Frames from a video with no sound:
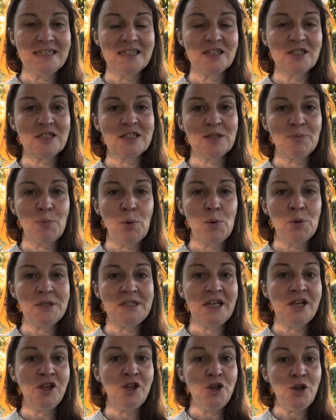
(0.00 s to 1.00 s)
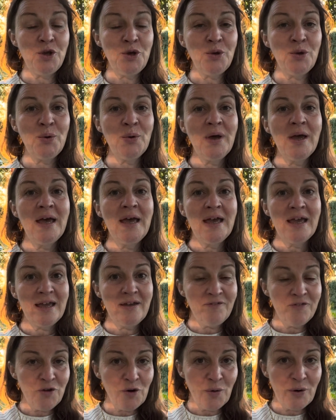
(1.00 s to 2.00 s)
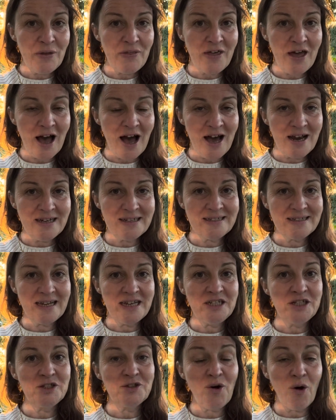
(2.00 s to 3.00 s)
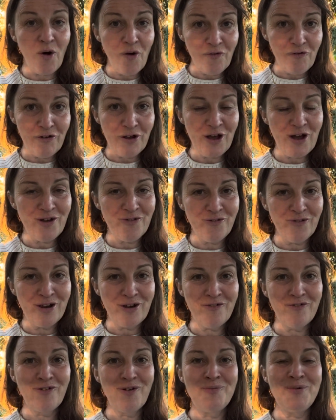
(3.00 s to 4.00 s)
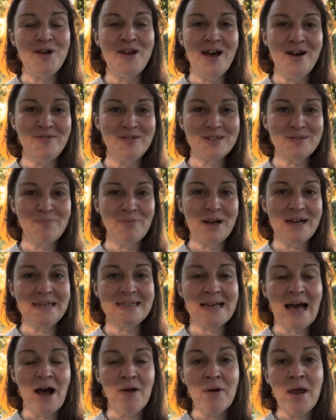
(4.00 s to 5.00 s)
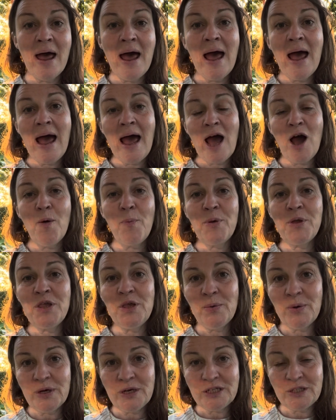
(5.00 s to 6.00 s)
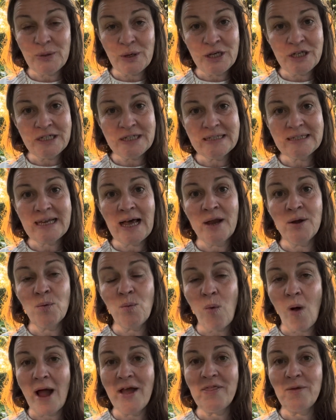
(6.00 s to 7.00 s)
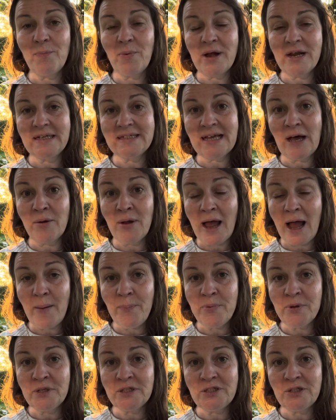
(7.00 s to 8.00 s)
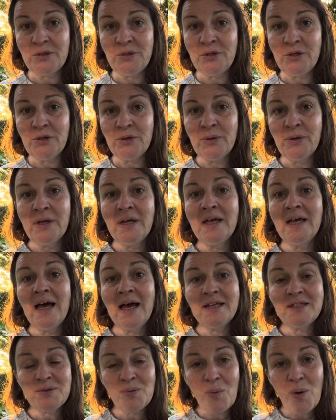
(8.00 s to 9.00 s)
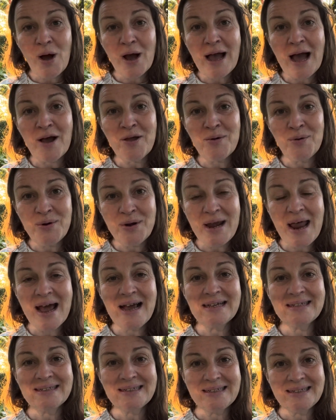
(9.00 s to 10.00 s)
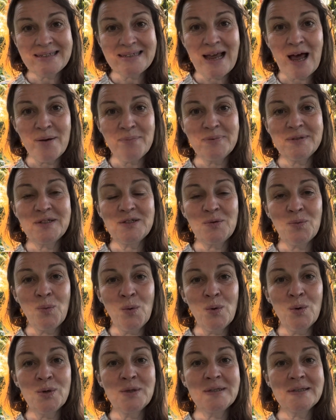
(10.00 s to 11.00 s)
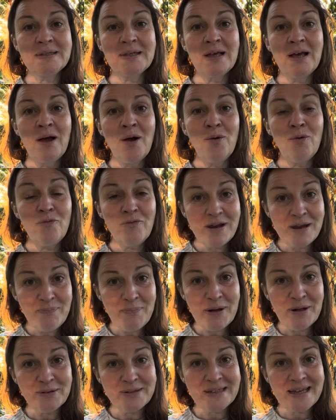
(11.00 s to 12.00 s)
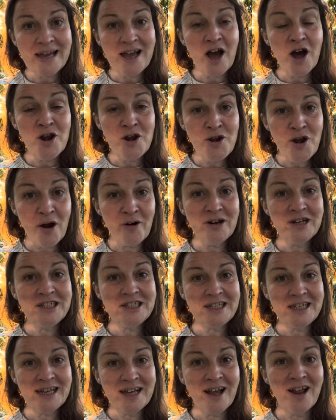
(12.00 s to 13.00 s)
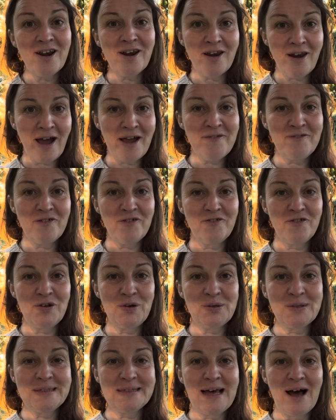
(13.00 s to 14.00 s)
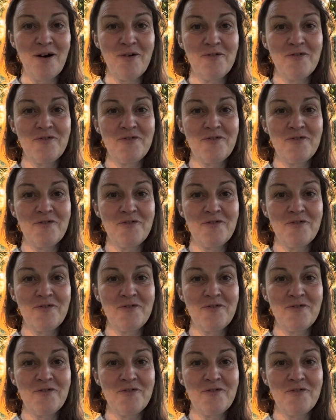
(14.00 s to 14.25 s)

to supporting you if you're in the early stages of recovering from a nervous breakdown, helping you to understand why the breakdown happened to you and to work out your next steps towards rebuilding a nourishing life for yourself.